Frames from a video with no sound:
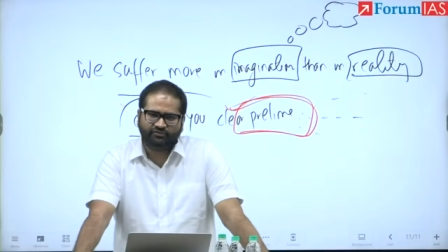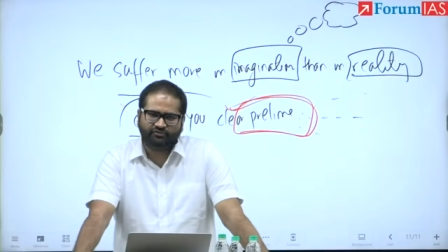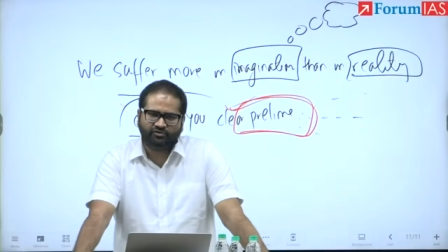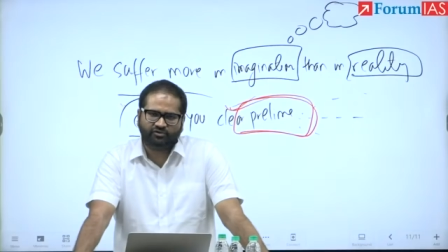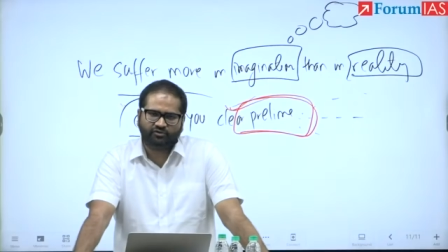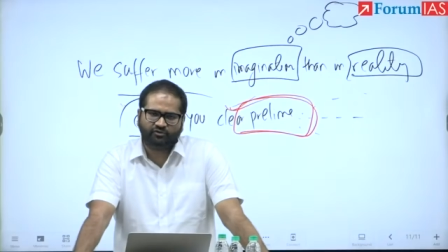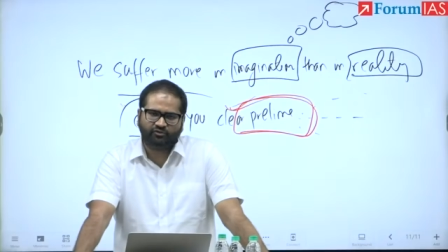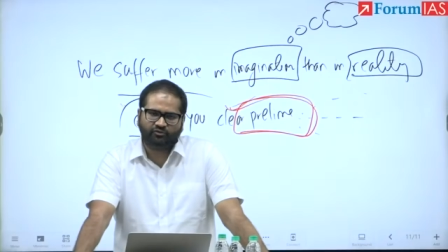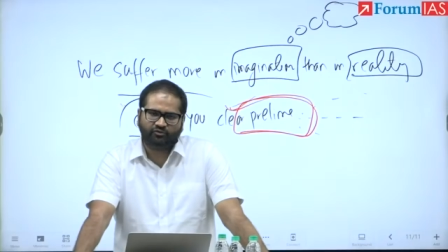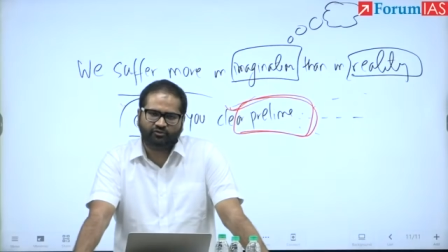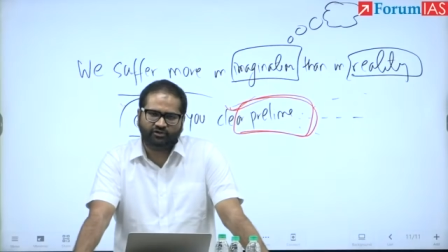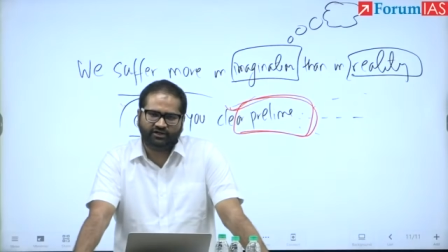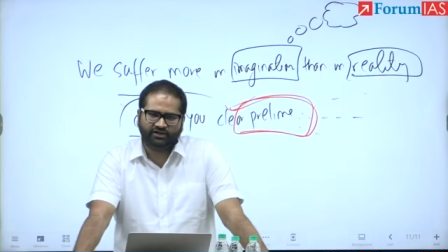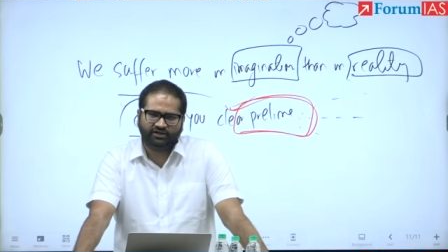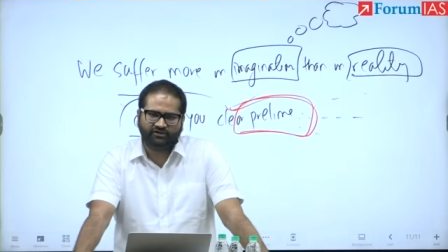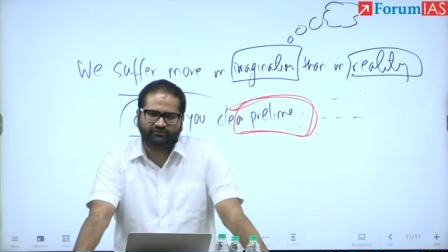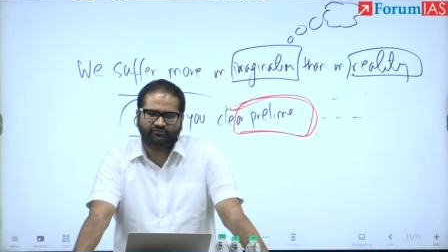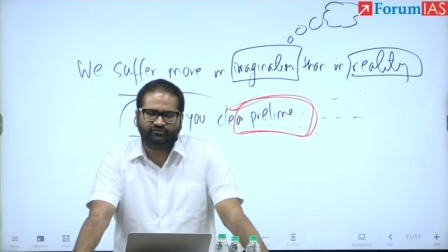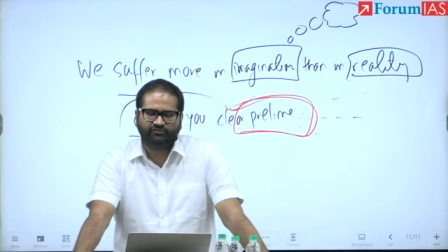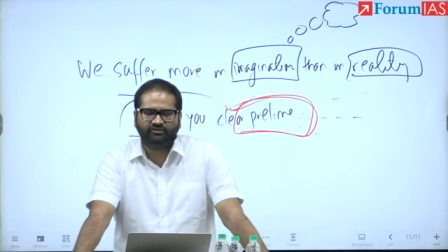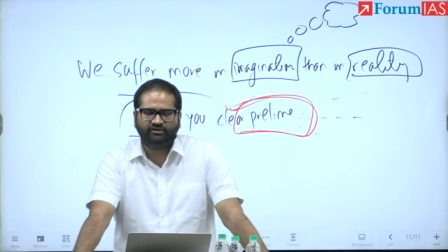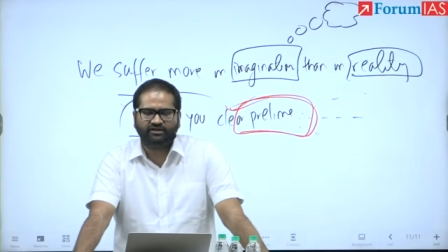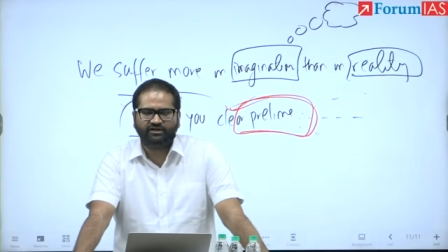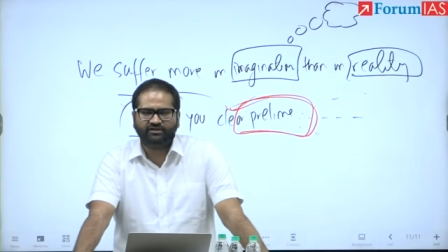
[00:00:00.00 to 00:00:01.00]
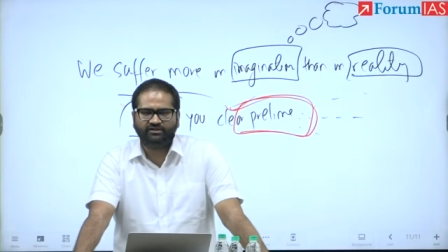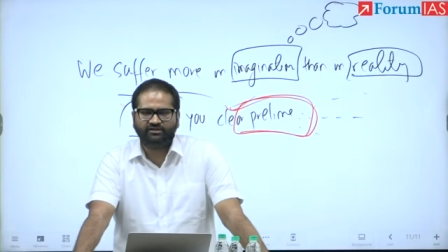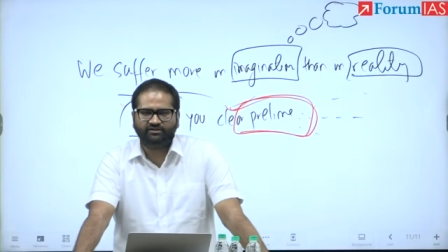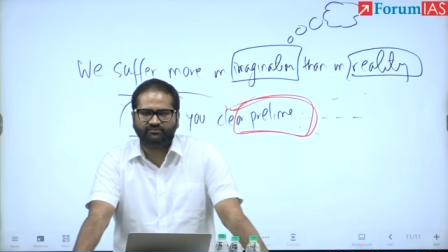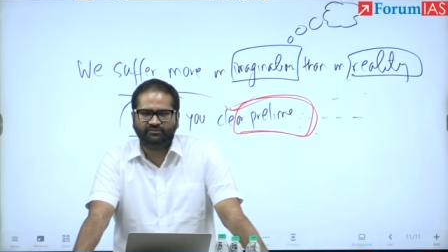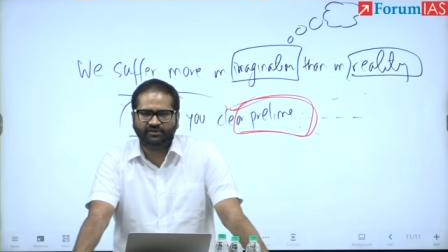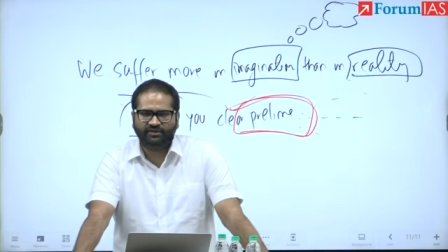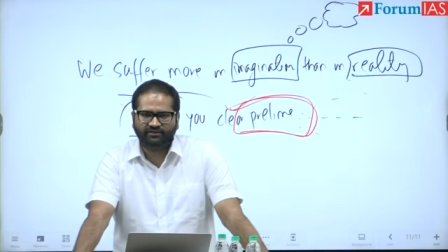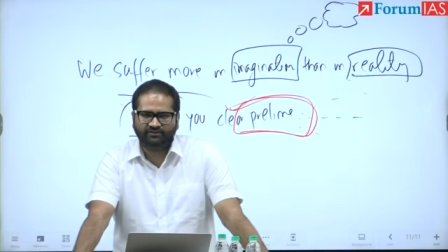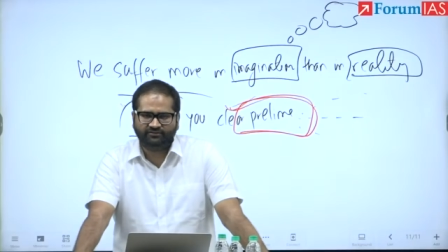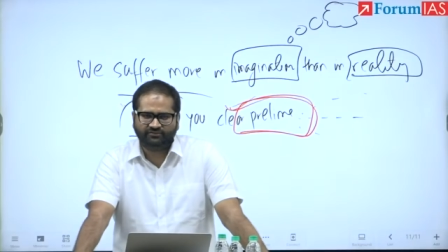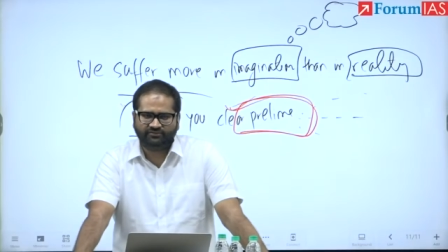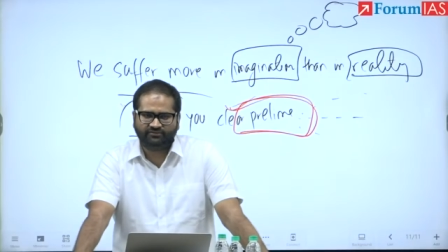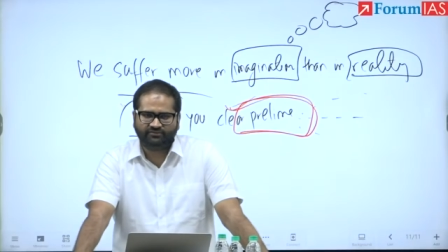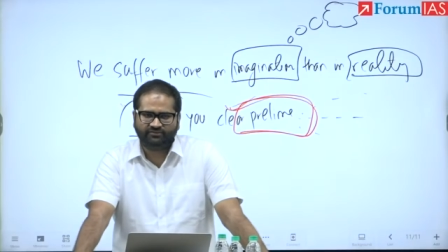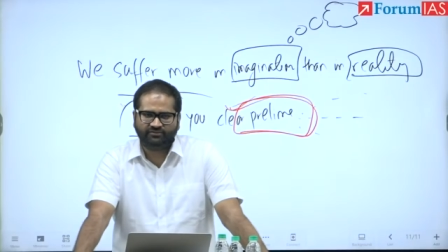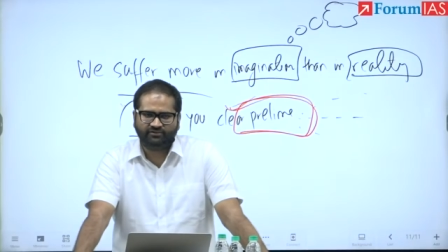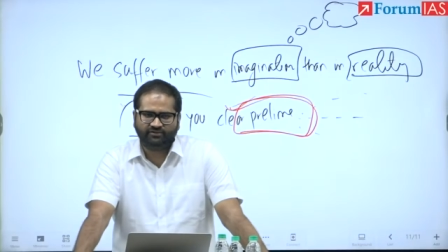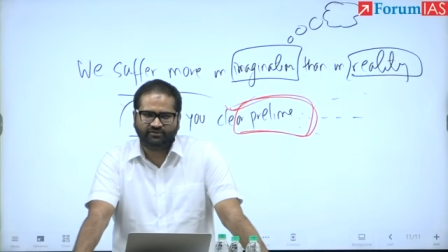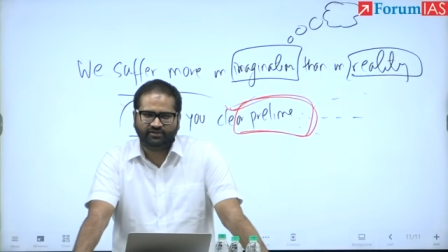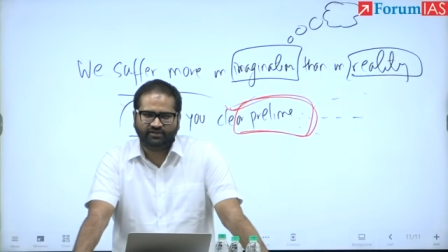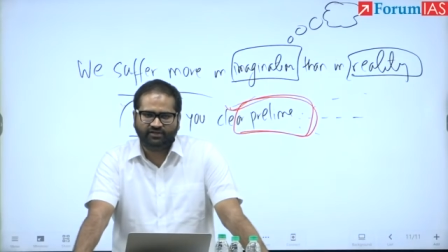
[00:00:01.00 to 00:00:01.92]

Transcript: you are good enough to clear the mains